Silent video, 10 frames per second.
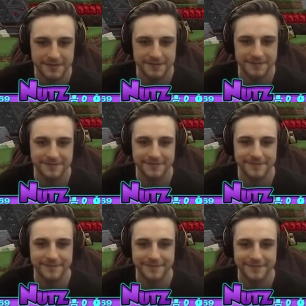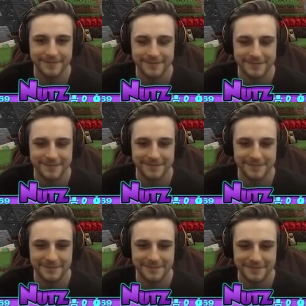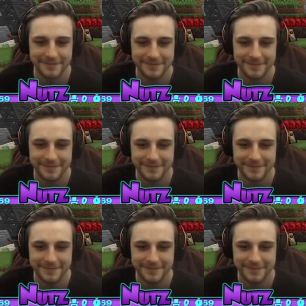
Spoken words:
(no one is talking)